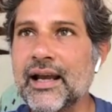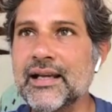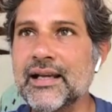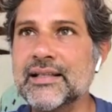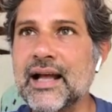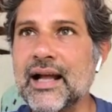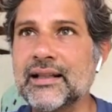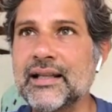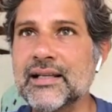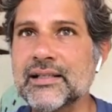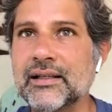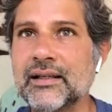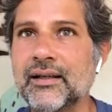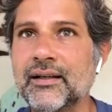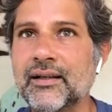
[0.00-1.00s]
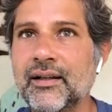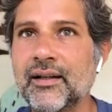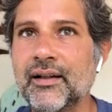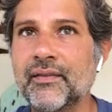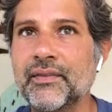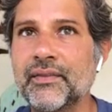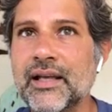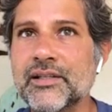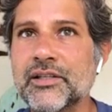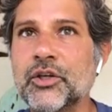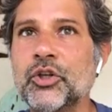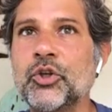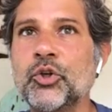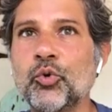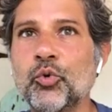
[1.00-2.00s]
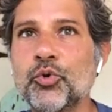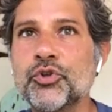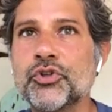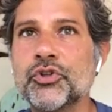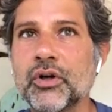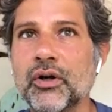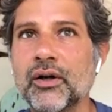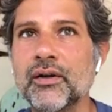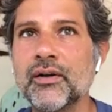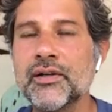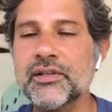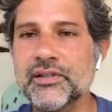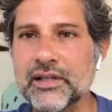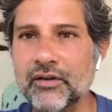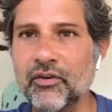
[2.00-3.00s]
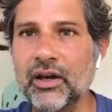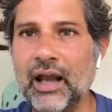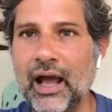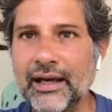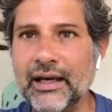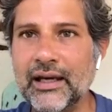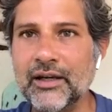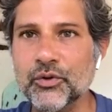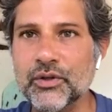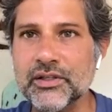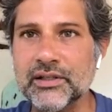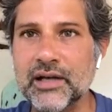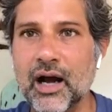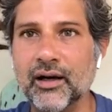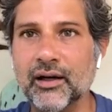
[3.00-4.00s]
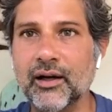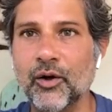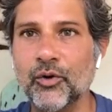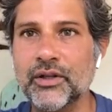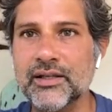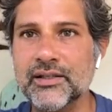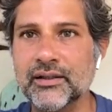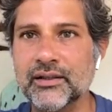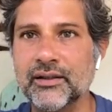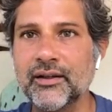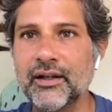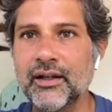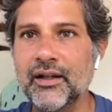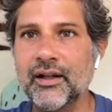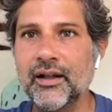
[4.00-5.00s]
is that there's a huge silver lining to this dark cloud. There's a